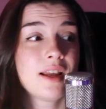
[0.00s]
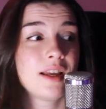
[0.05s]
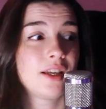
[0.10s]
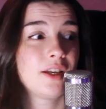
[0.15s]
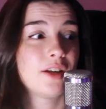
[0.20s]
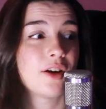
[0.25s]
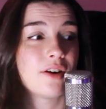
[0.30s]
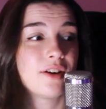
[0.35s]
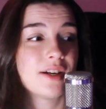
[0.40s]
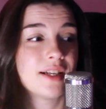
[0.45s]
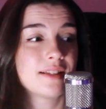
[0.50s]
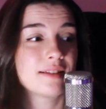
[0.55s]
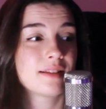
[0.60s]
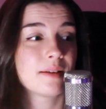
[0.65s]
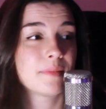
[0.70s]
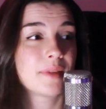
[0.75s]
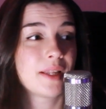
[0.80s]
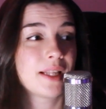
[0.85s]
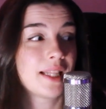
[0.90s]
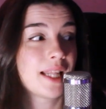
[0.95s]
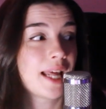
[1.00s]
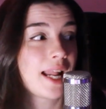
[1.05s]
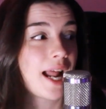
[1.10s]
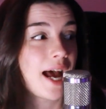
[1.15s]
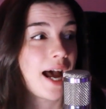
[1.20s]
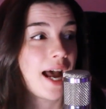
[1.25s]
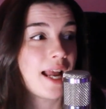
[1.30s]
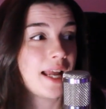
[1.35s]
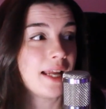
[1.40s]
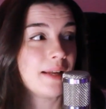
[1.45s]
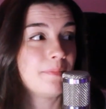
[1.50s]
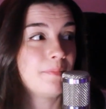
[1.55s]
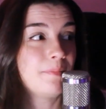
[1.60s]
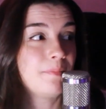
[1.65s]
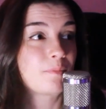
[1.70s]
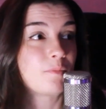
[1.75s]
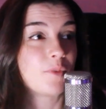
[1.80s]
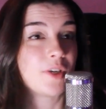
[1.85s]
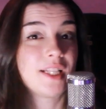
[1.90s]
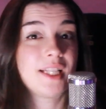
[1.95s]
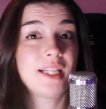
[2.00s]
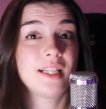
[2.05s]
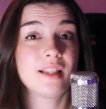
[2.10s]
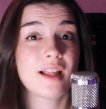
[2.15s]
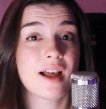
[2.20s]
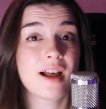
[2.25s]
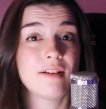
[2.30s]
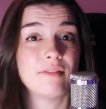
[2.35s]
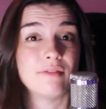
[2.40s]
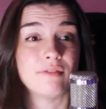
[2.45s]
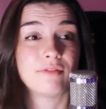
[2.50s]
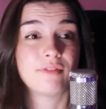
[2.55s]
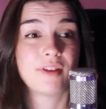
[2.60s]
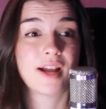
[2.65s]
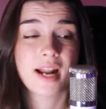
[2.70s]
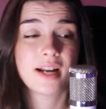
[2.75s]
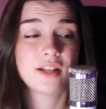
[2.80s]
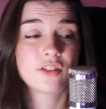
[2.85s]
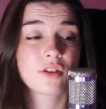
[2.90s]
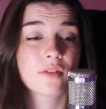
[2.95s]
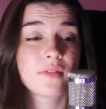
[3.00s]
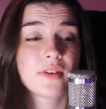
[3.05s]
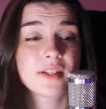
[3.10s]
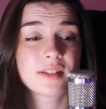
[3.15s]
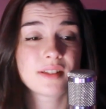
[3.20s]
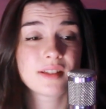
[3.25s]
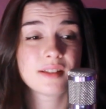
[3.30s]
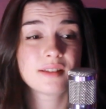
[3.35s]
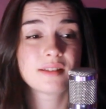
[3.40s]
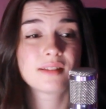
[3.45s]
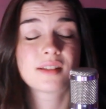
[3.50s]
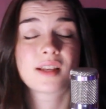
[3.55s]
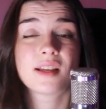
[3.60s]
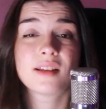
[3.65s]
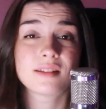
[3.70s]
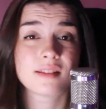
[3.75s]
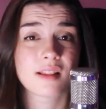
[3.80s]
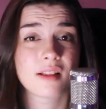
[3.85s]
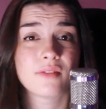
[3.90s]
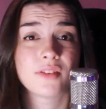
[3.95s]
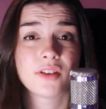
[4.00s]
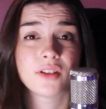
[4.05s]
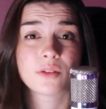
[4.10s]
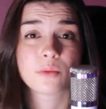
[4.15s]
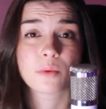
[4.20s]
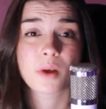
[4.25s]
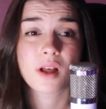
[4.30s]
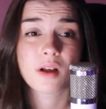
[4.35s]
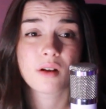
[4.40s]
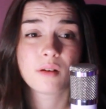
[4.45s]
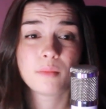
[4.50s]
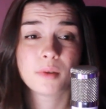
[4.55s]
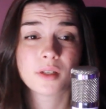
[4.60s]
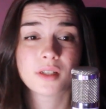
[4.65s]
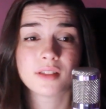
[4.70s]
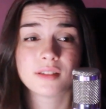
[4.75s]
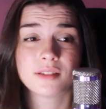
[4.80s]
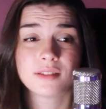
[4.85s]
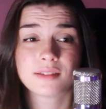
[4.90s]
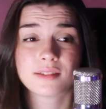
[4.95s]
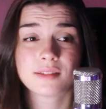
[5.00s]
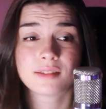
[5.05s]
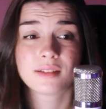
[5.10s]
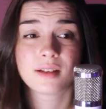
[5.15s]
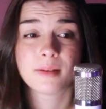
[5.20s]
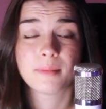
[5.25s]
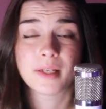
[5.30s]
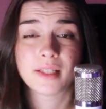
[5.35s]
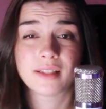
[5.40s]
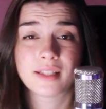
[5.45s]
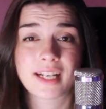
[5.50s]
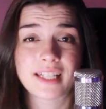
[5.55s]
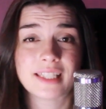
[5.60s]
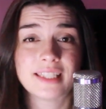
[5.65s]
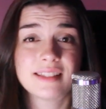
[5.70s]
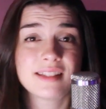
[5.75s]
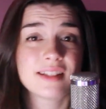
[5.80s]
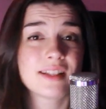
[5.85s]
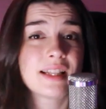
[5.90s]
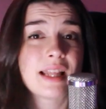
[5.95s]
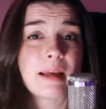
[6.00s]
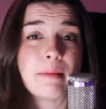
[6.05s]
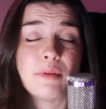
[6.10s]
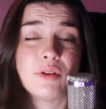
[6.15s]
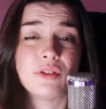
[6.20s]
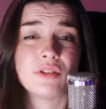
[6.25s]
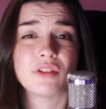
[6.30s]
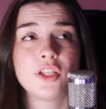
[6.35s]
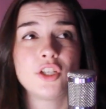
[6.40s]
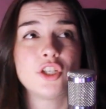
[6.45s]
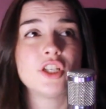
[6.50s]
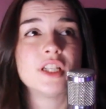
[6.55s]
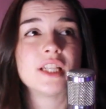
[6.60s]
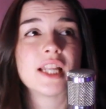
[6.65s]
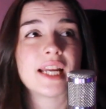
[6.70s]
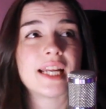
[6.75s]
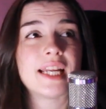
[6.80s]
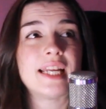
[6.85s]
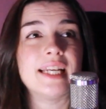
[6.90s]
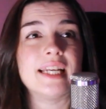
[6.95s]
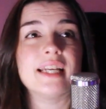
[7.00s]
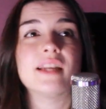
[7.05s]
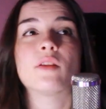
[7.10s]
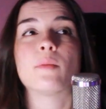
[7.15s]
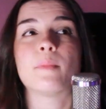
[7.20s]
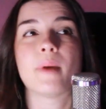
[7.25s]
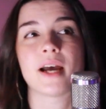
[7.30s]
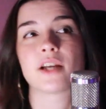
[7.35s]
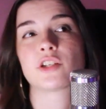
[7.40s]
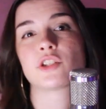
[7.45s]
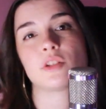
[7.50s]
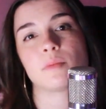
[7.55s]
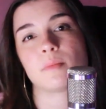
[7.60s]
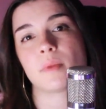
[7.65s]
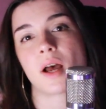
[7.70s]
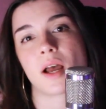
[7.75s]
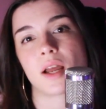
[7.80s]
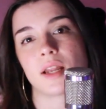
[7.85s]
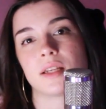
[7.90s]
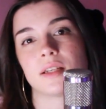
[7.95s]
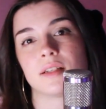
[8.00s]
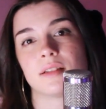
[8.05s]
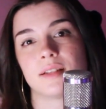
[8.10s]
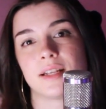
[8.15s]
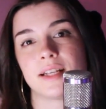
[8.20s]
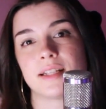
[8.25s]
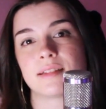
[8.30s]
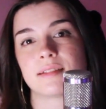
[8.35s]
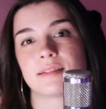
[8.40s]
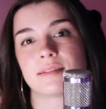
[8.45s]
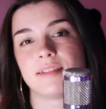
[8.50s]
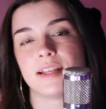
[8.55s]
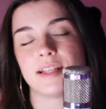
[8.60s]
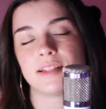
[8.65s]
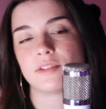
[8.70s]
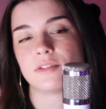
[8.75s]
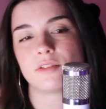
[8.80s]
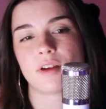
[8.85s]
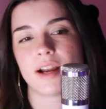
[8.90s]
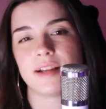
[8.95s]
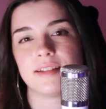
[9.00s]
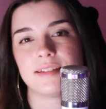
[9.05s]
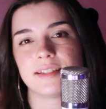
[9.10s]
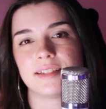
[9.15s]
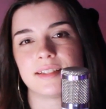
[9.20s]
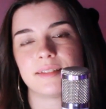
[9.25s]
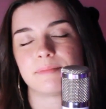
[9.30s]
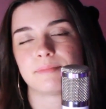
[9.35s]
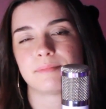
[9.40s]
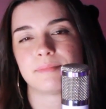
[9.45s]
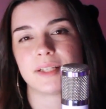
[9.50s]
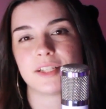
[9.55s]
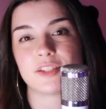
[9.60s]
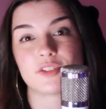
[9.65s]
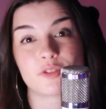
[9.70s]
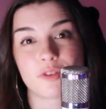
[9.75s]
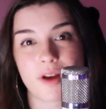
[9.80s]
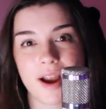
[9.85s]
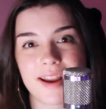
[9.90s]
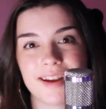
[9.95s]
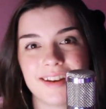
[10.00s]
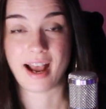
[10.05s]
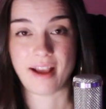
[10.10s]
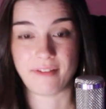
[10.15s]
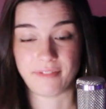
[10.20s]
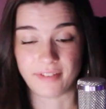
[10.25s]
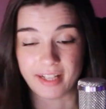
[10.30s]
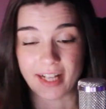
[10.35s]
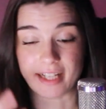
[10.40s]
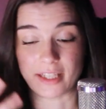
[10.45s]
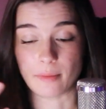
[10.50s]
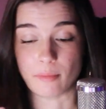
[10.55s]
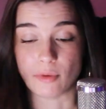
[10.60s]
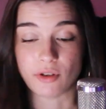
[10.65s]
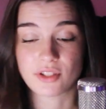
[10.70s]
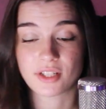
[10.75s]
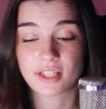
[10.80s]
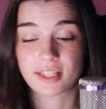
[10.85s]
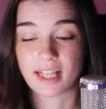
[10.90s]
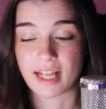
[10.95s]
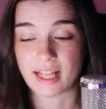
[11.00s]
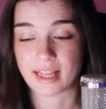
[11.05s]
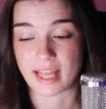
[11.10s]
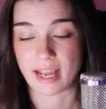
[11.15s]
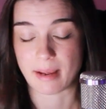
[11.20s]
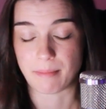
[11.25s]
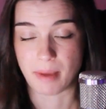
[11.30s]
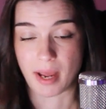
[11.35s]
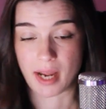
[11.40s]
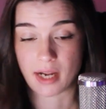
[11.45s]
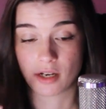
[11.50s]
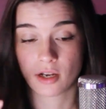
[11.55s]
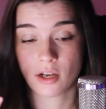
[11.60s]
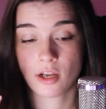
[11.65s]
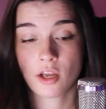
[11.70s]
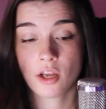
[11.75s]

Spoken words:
You know, it's something that I really love. And it's obvious that Skiz love it as well, because I mean, like, listen to their music. You can like hear the passion behind it. It's crazy, but it's great. I feel like the music that they make